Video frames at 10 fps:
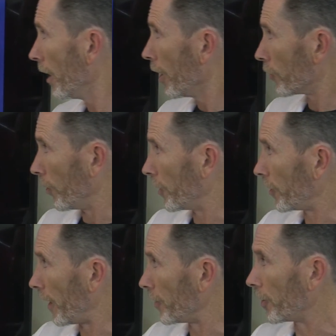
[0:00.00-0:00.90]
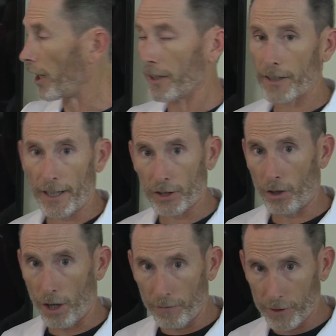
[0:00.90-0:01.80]
So this is how you contact
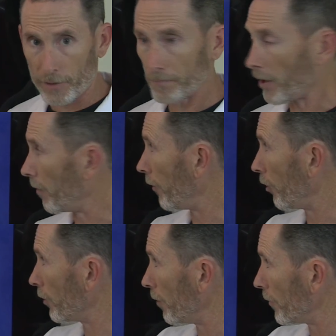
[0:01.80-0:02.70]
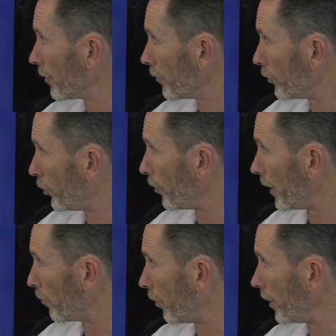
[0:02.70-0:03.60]
our office. Our phone number,
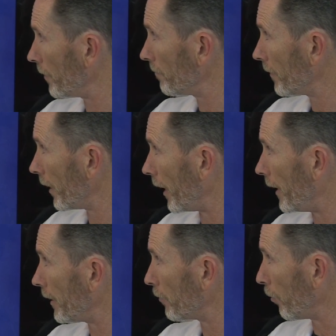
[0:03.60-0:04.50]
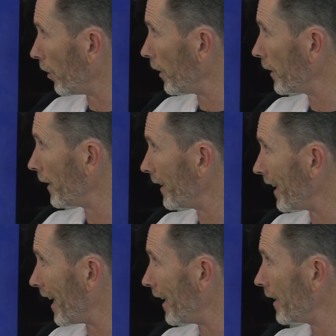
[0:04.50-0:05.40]

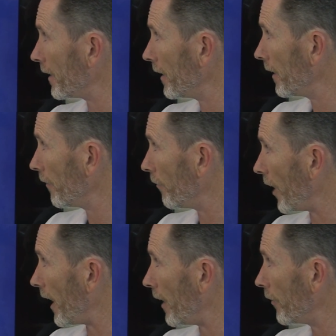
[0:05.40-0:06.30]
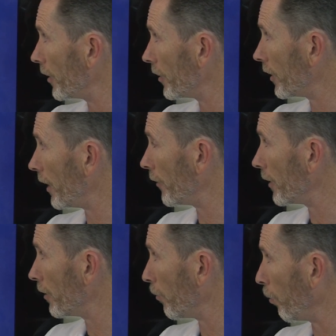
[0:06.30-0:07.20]

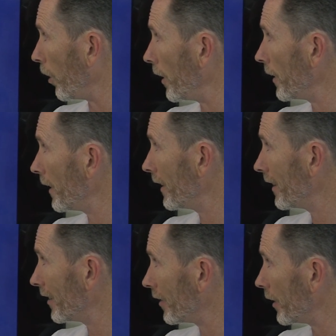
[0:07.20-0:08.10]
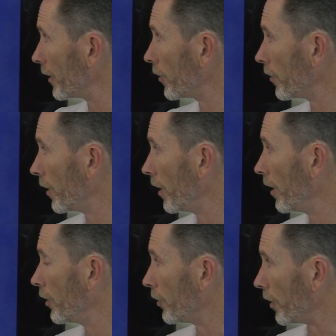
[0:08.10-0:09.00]
281-819-5716.
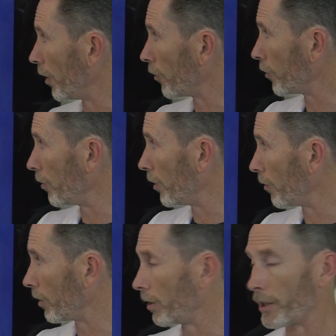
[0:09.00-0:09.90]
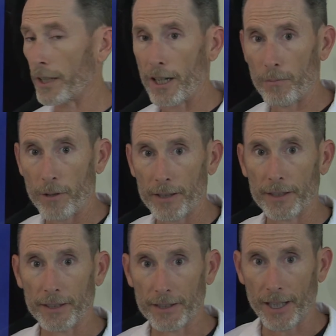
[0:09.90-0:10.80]
You can also go to
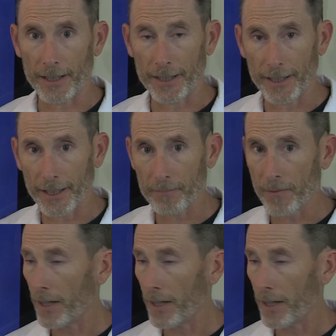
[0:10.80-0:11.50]
clarkchiropractic.net.